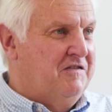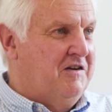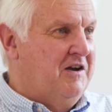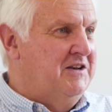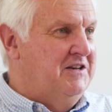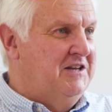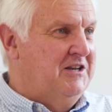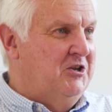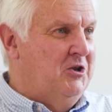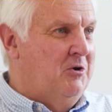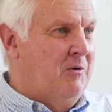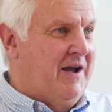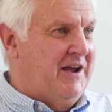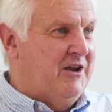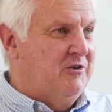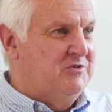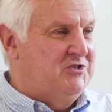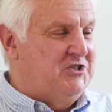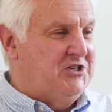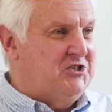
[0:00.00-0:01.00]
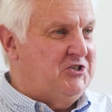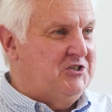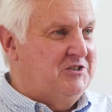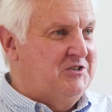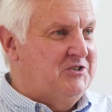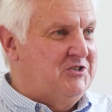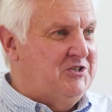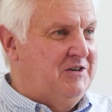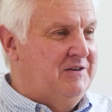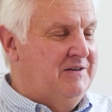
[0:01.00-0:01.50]
finding new
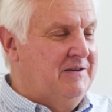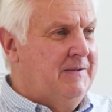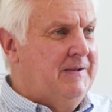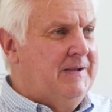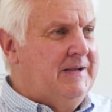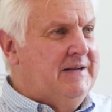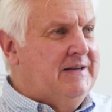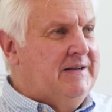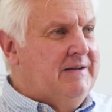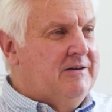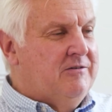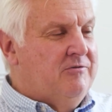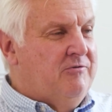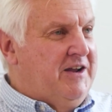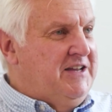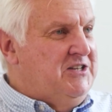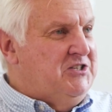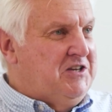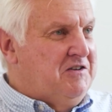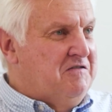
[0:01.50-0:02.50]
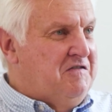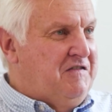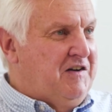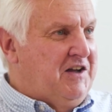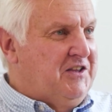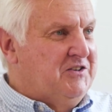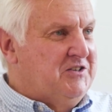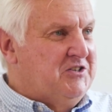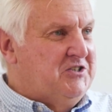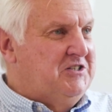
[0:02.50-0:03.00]
acquisitions and raising
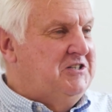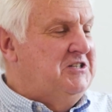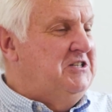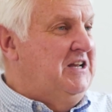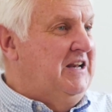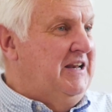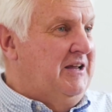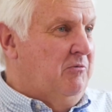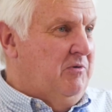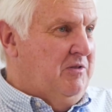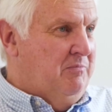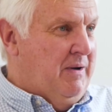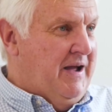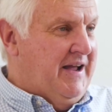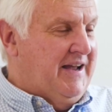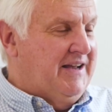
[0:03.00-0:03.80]
funds and dealing with